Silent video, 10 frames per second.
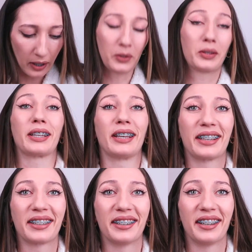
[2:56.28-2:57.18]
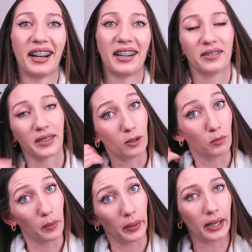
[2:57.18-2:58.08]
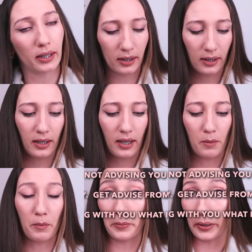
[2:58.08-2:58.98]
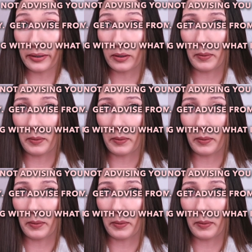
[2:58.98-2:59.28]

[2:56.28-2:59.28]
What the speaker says: Another thing I have in my bag, my braces